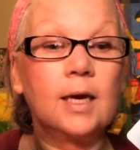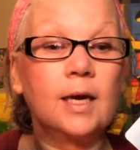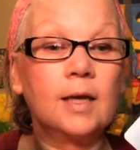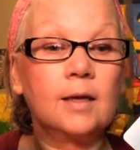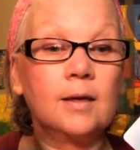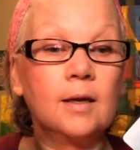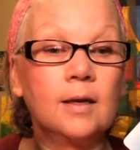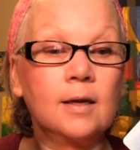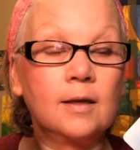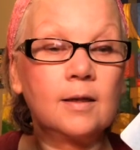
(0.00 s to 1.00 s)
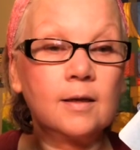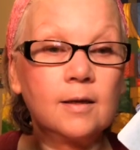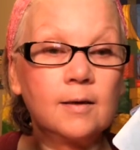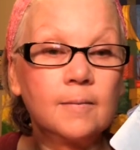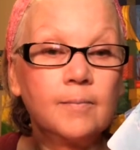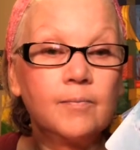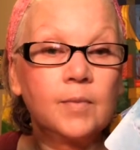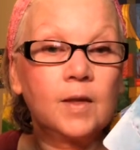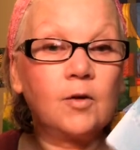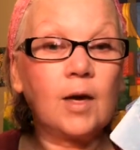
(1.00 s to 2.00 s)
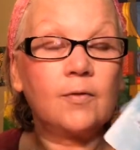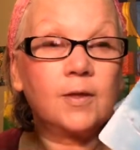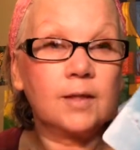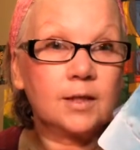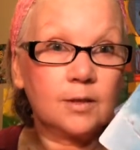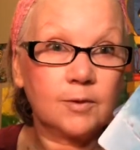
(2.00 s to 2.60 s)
And I think you have to let the